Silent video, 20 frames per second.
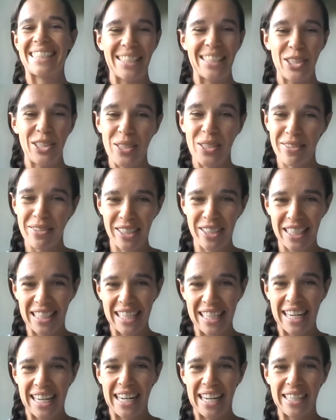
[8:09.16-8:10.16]
you
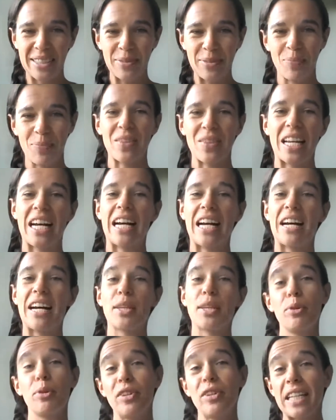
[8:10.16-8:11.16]
definitely can. Uh,
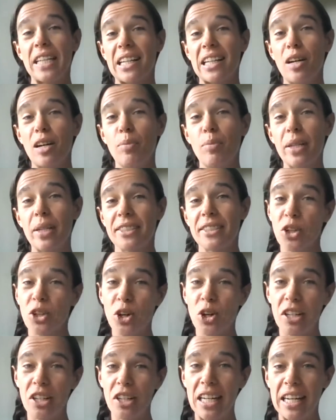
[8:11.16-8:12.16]
the Marine Club is an
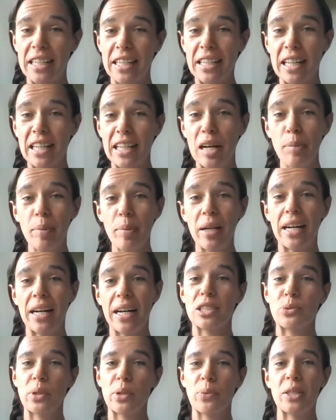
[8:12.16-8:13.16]
online club
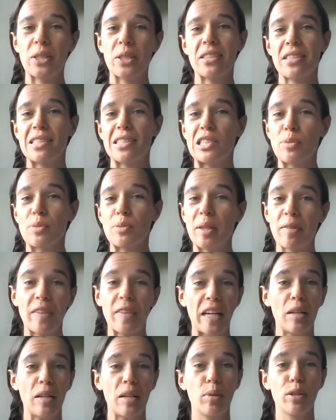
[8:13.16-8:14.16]
as we wanted it to be
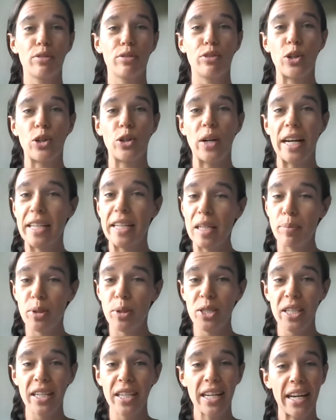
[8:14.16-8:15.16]
available for
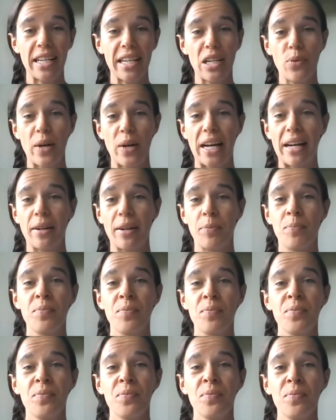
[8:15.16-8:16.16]
anybody, anywhere
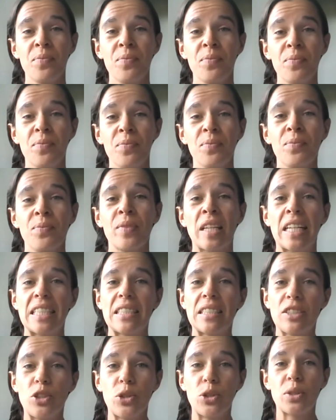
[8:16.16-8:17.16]

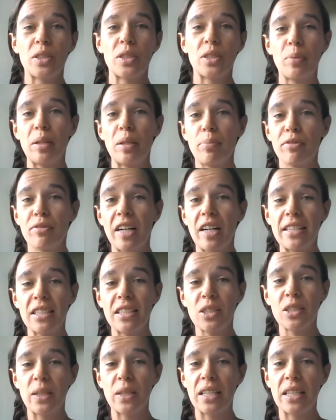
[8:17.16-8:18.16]
you simply provide us with
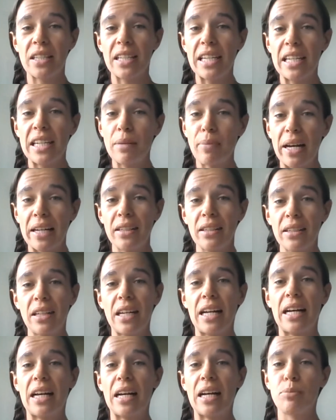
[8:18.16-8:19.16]
an email
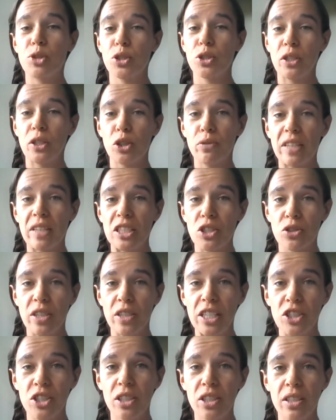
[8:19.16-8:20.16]
um, during your
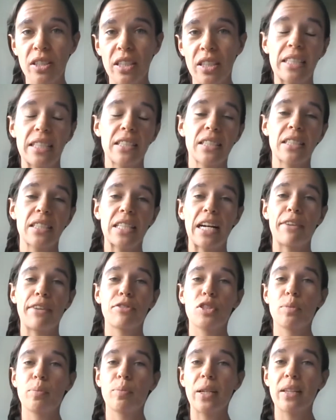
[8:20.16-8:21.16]
registration. It doesn't have
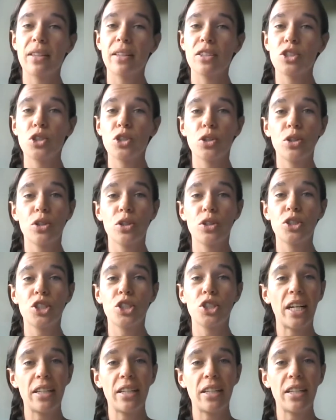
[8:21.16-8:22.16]
to be that your
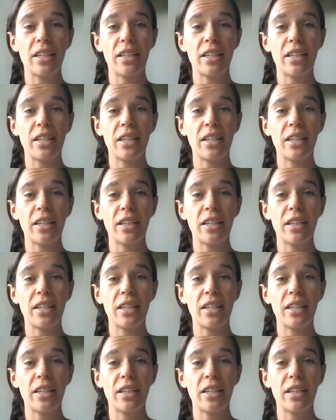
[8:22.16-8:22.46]
child has